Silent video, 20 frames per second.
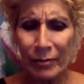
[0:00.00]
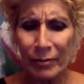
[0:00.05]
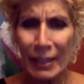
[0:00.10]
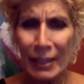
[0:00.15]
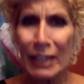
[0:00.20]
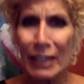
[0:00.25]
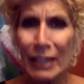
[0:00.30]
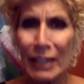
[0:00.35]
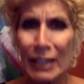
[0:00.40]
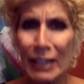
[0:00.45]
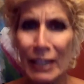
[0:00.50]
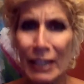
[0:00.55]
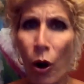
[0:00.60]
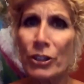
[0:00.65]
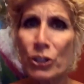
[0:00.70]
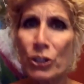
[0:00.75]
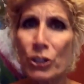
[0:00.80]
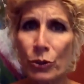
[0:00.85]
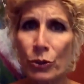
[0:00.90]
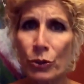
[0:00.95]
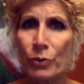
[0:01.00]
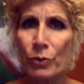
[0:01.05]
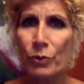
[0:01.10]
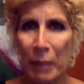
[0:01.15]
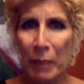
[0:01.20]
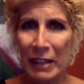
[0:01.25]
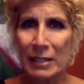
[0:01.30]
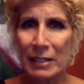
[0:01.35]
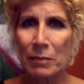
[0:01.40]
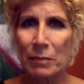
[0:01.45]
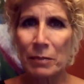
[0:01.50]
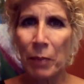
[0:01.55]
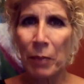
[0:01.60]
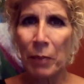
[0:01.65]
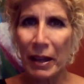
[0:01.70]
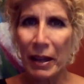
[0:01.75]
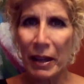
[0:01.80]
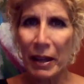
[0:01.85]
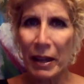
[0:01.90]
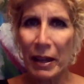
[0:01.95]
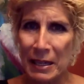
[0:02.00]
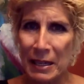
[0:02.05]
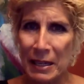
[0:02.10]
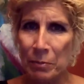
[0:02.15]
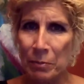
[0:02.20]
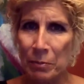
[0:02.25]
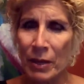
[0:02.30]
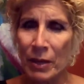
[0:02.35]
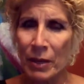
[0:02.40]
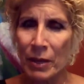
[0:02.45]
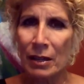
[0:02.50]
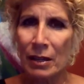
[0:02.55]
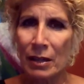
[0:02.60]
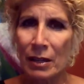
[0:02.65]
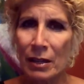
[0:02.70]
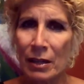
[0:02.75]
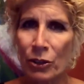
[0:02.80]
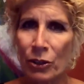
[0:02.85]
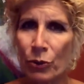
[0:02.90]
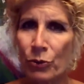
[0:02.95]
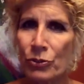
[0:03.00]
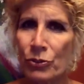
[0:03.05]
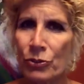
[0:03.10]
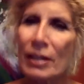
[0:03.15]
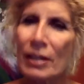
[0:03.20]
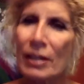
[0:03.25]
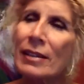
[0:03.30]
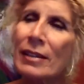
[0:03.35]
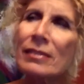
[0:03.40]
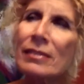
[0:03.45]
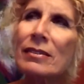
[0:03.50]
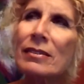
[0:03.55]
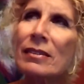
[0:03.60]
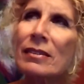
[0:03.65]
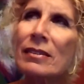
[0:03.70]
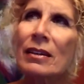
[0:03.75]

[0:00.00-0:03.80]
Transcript: And are you respected by the team? Is